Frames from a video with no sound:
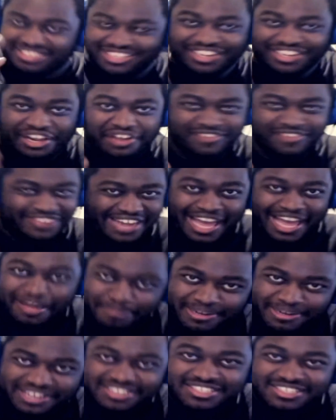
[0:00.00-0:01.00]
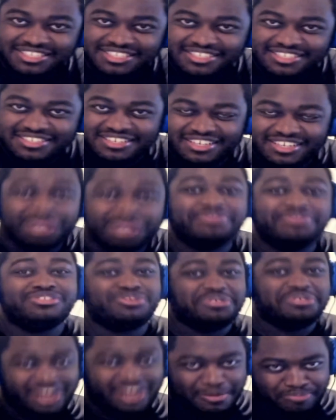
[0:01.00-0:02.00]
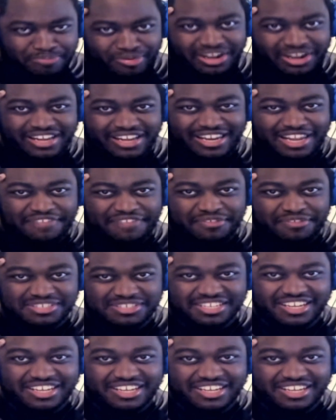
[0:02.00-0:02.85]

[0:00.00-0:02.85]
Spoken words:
love, and happiness, to ensure that our brain levels